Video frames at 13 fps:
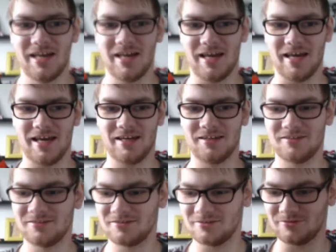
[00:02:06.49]

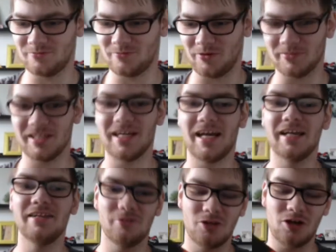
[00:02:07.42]
and from the
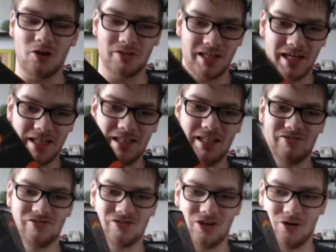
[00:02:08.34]
night you know the
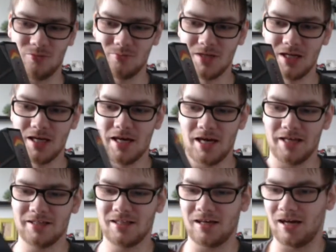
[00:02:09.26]
90s show
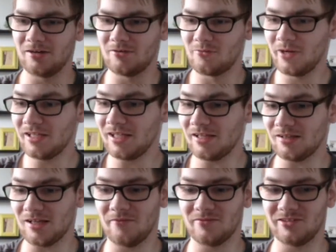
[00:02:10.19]
and I really
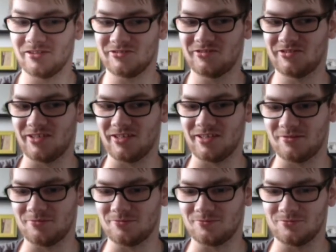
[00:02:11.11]
love this
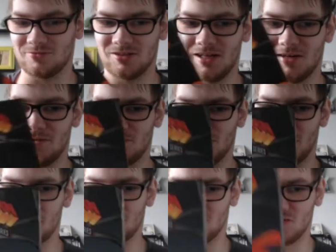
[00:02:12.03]
uh, love,
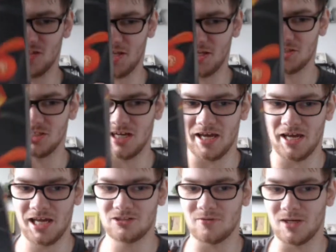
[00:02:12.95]
love this collection
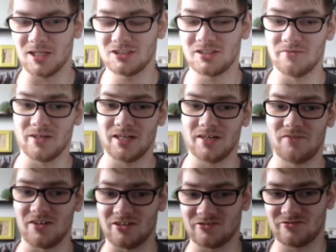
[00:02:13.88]
I actually watched the very
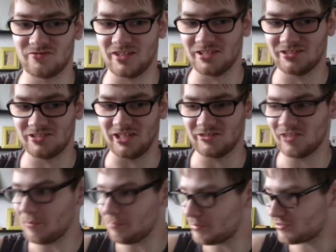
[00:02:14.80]
first six
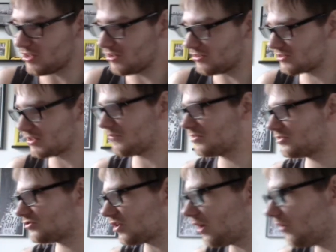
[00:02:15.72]
episodes of the
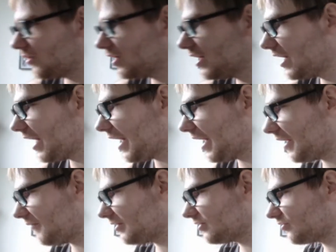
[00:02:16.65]
show and
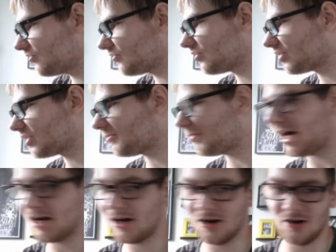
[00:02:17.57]
I wanted to talk
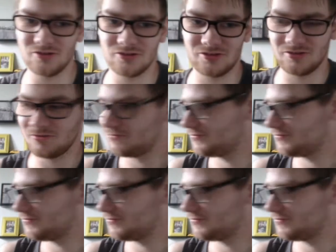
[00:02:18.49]
about